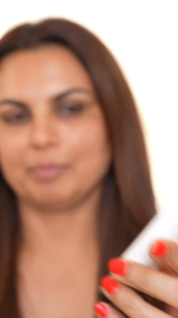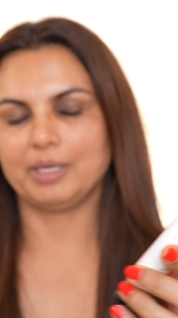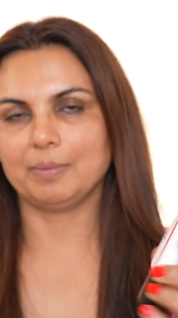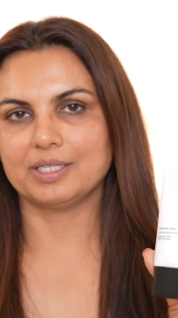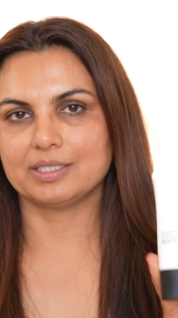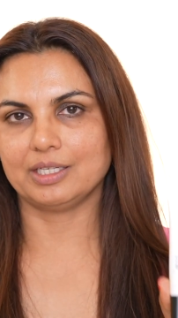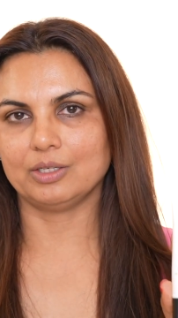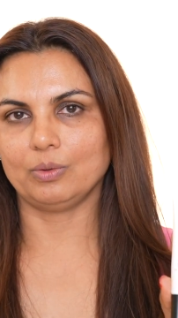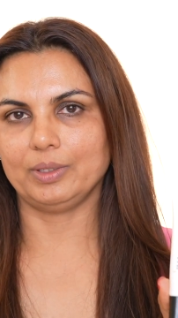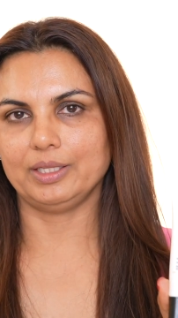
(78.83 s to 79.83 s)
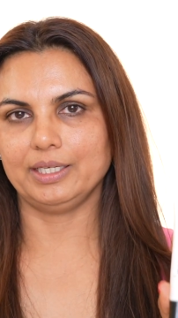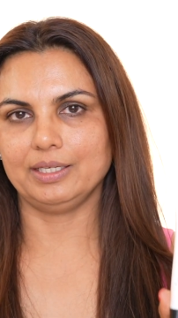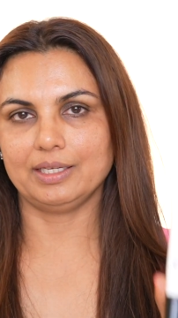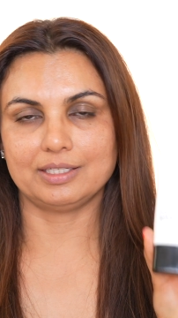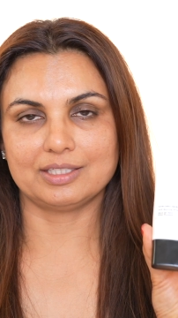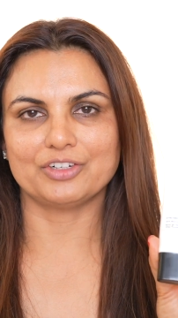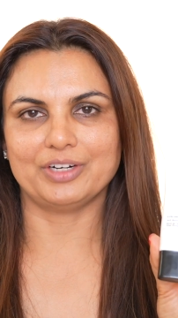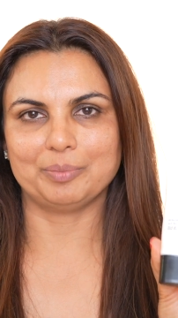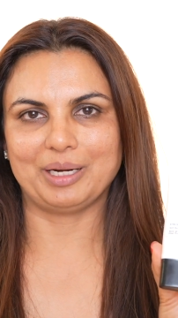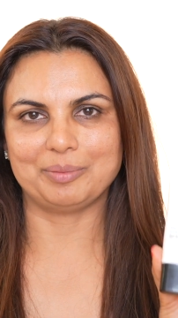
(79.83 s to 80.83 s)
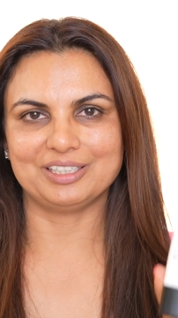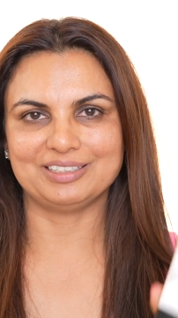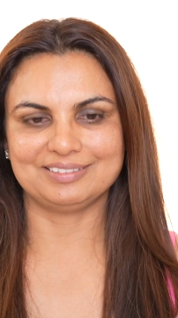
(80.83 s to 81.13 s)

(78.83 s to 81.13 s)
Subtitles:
make my skin oily, and it's a great primer.